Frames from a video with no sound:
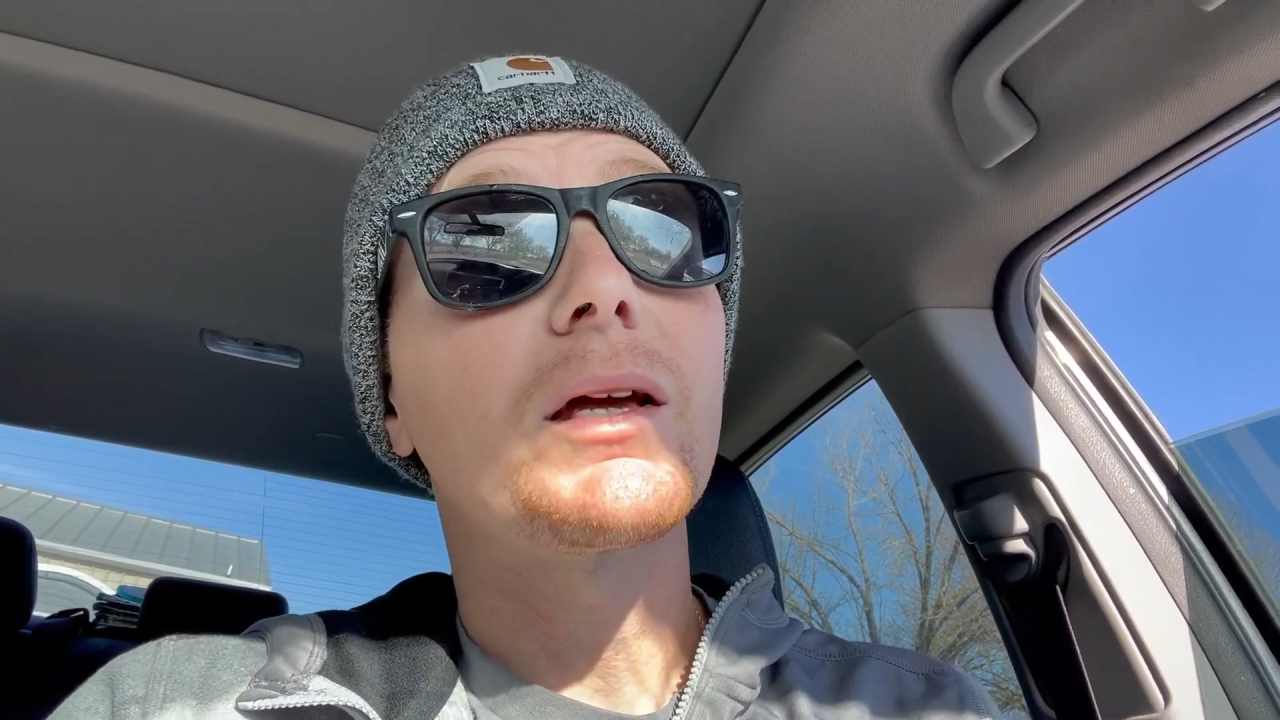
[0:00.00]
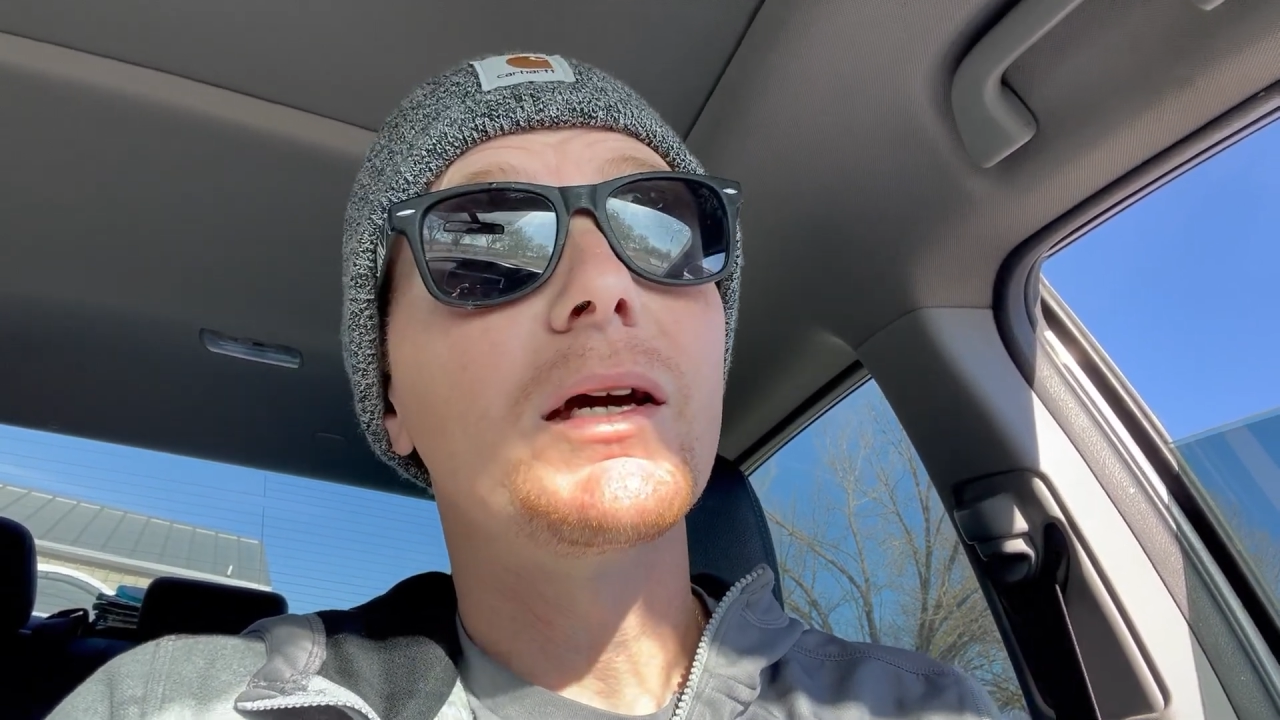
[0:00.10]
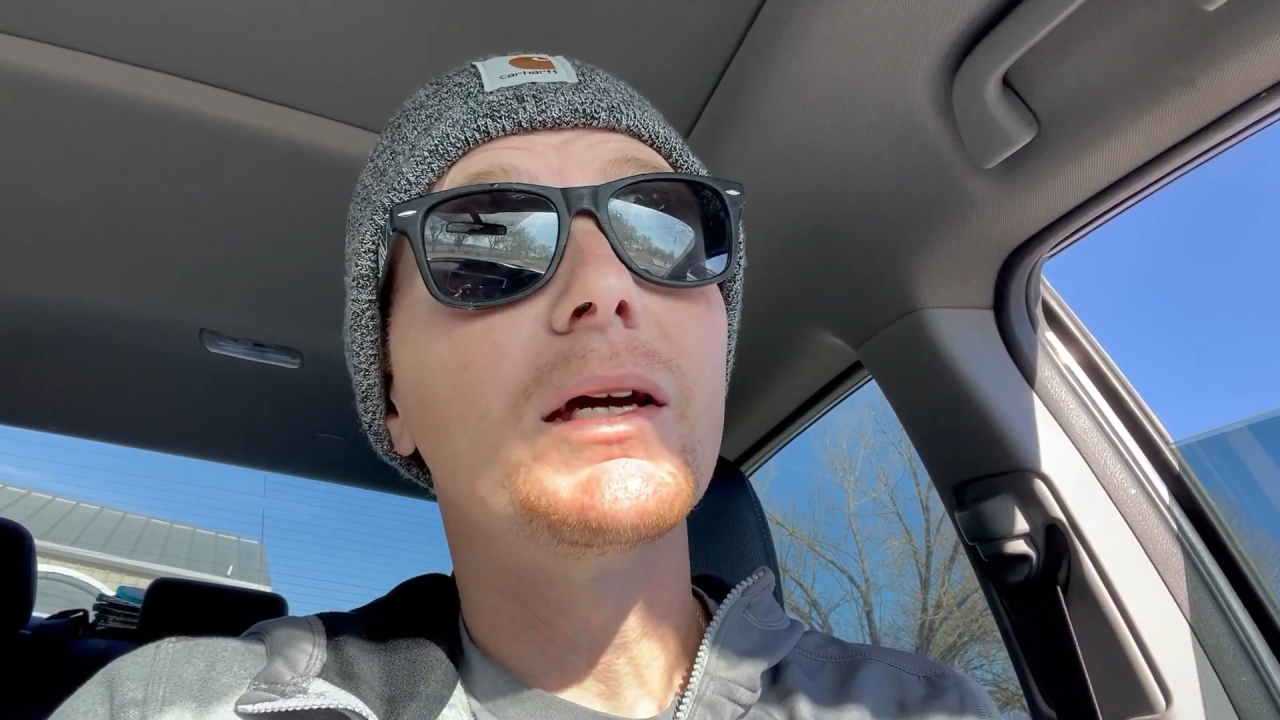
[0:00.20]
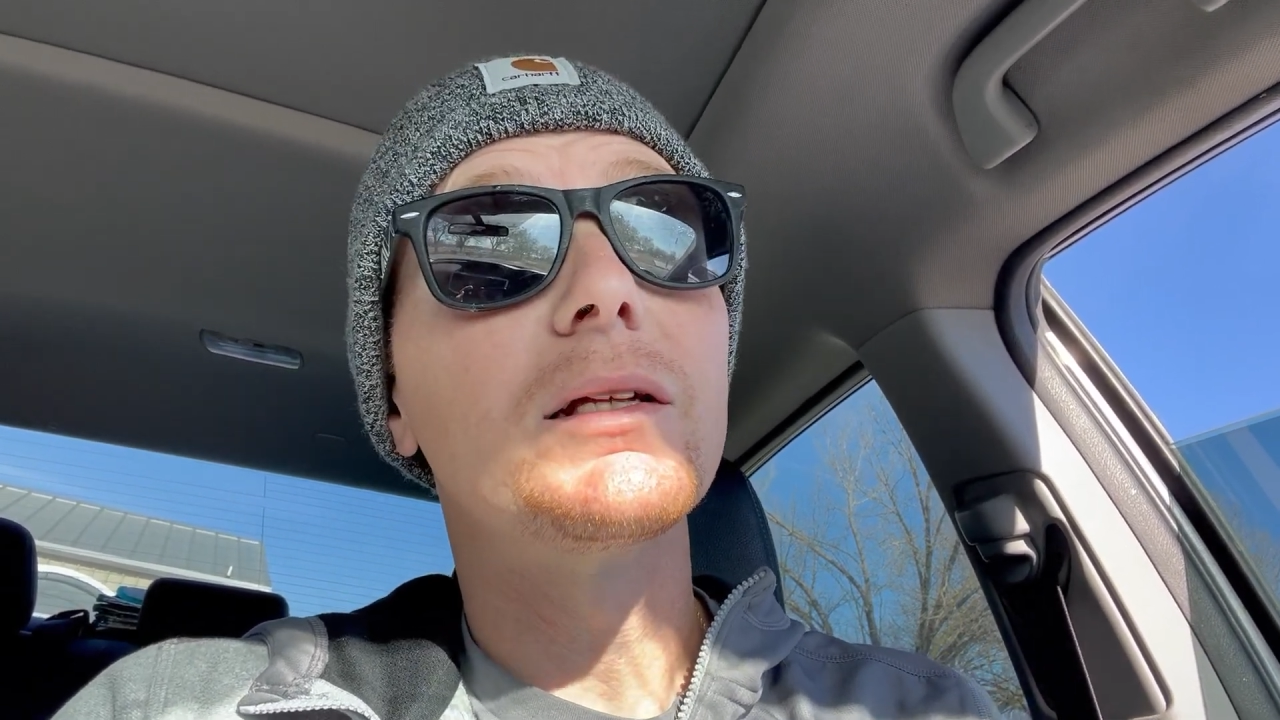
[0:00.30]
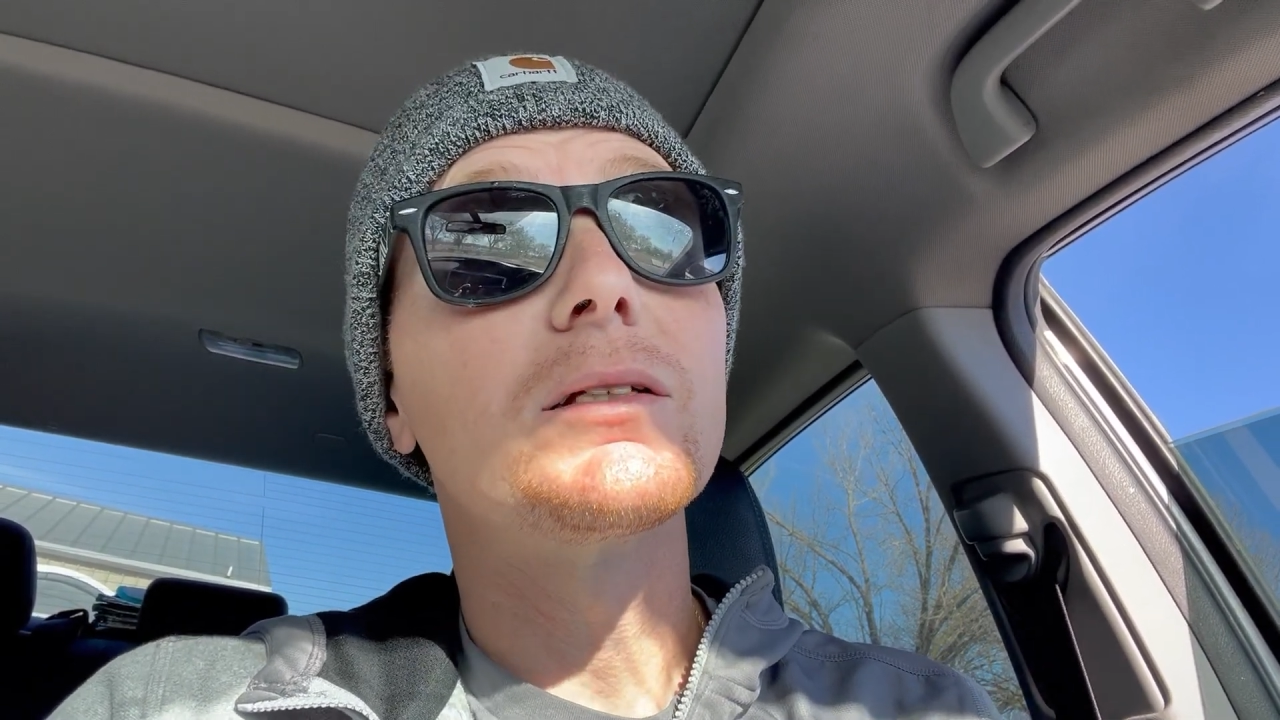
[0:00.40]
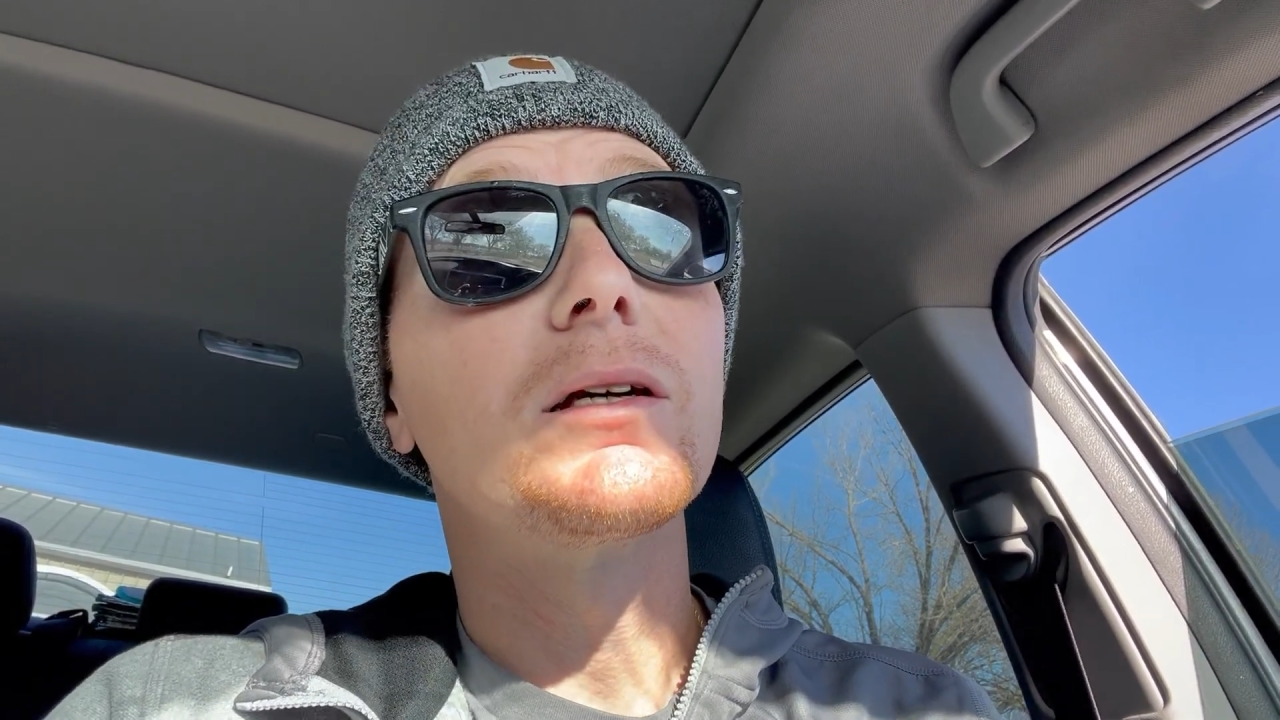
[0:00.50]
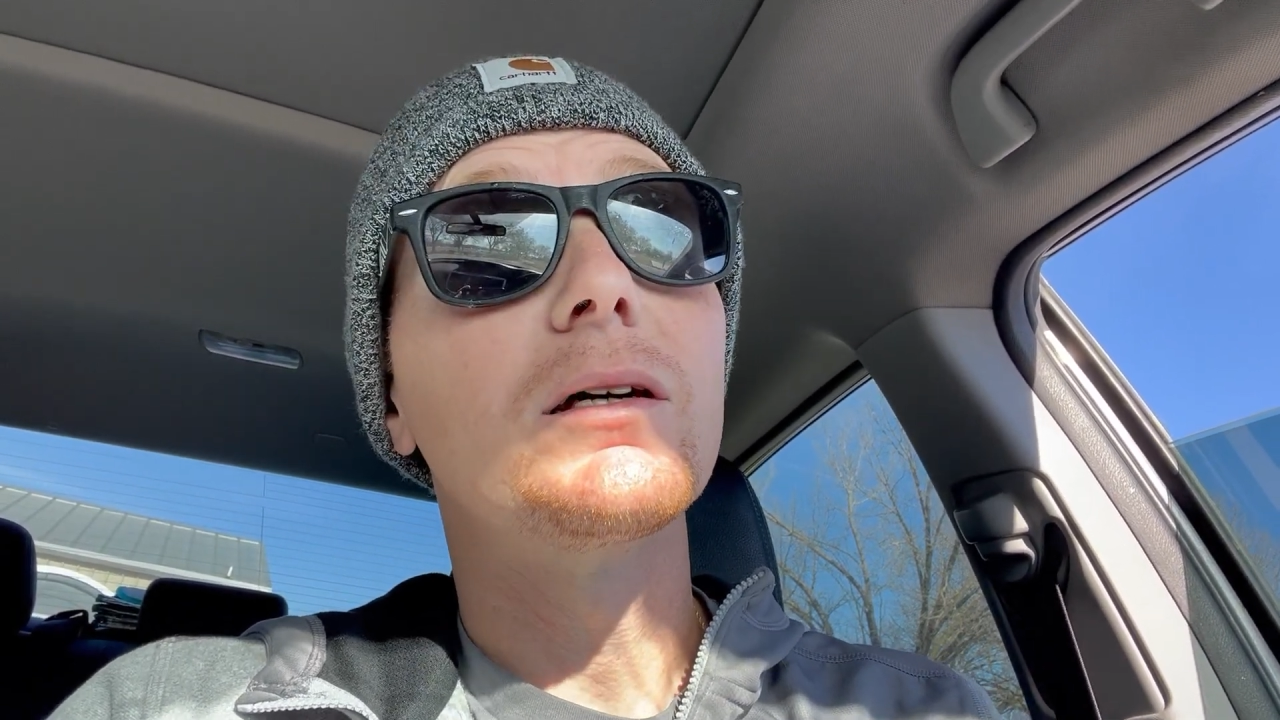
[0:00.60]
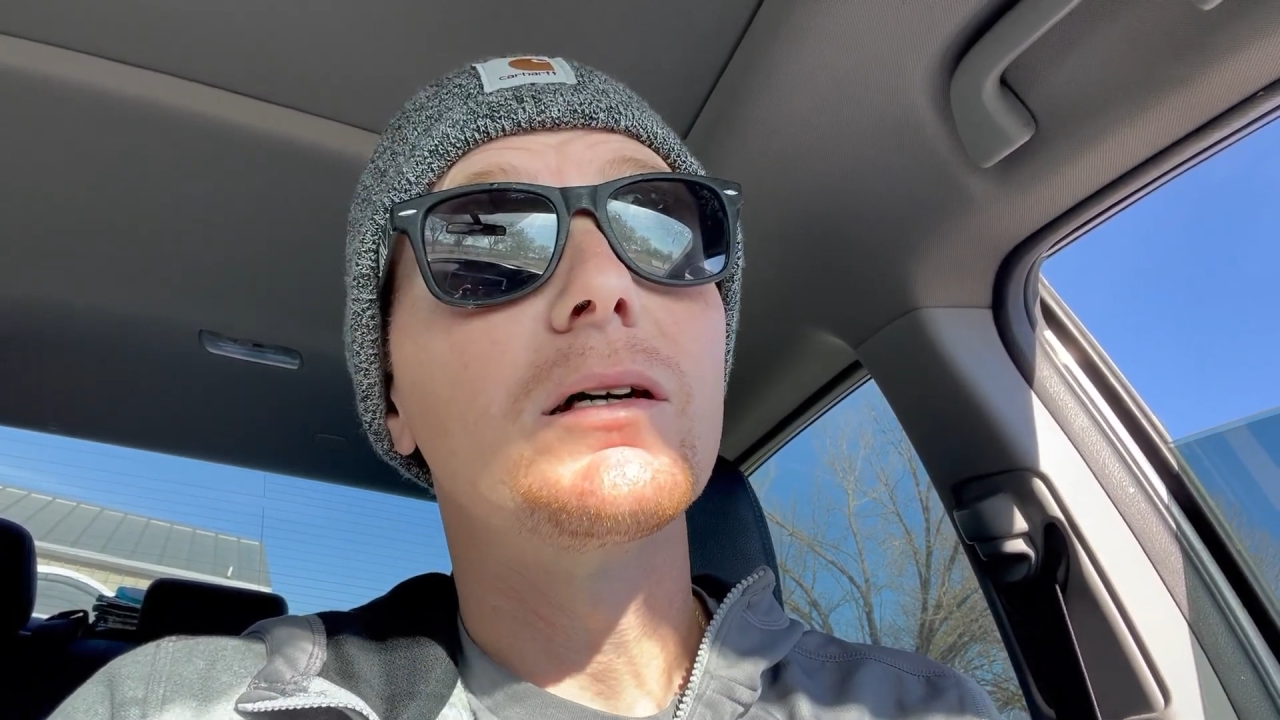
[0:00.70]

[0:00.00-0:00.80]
It's